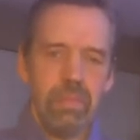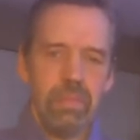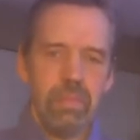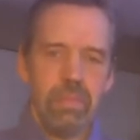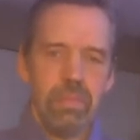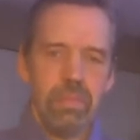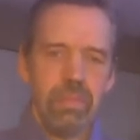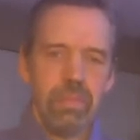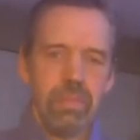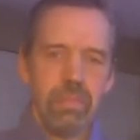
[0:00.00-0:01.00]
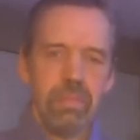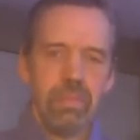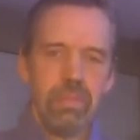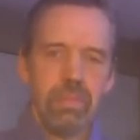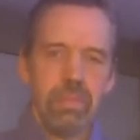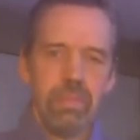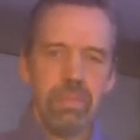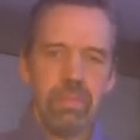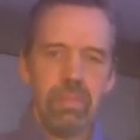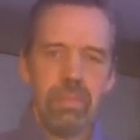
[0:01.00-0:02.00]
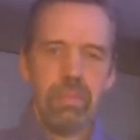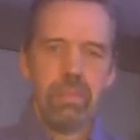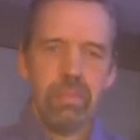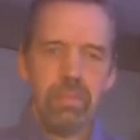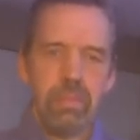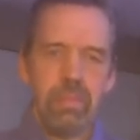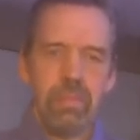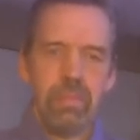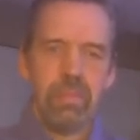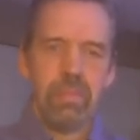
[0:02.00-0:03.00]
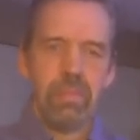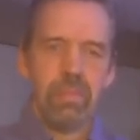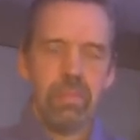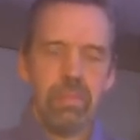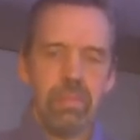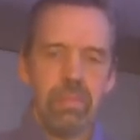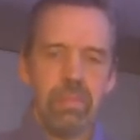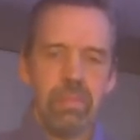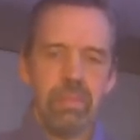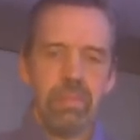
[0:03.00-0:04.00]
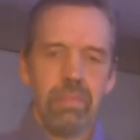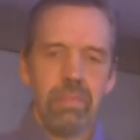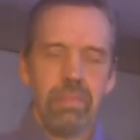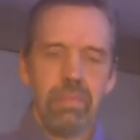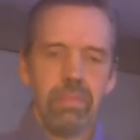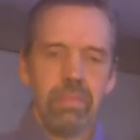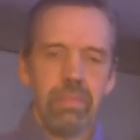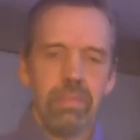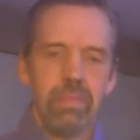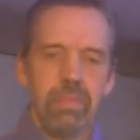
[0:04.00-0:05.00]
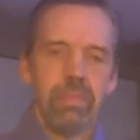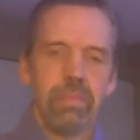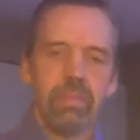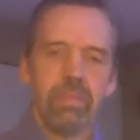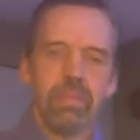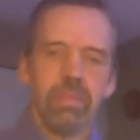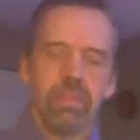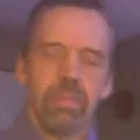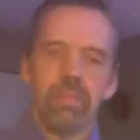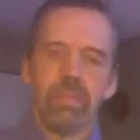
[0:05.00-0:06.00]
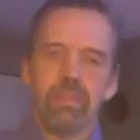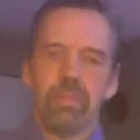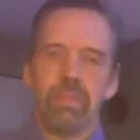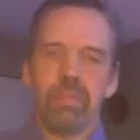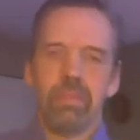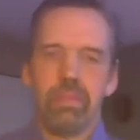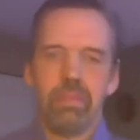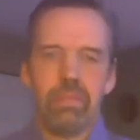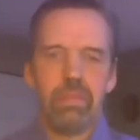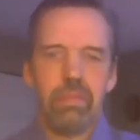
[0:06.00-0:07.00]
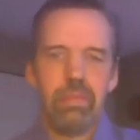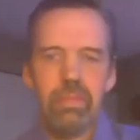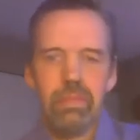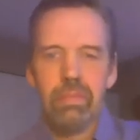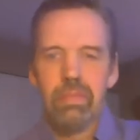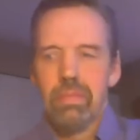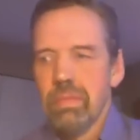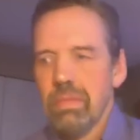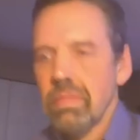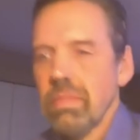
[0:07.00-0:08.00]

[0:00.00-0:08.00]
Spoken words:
[no speech]